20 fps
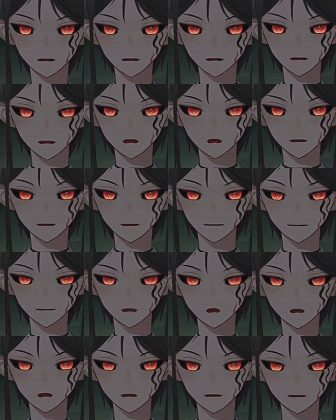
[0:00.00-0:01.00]
I
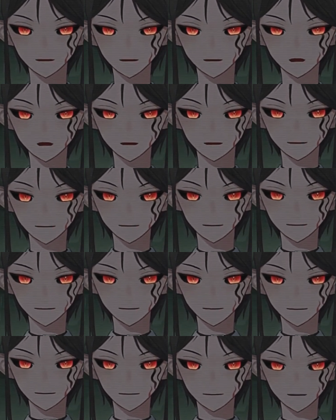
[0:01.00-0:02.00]
started to take a
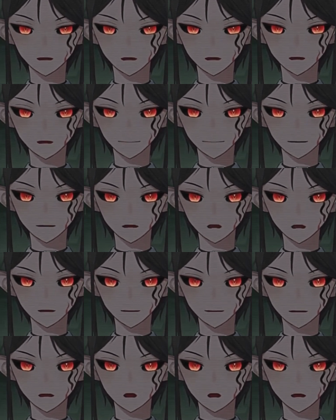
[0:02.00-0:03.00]
step
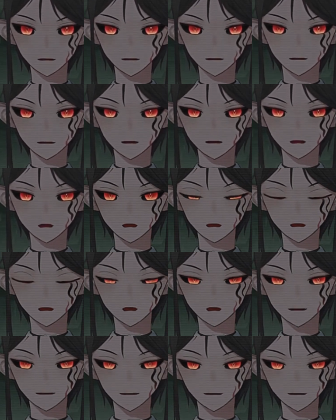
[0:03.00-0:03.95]
towards where the thing had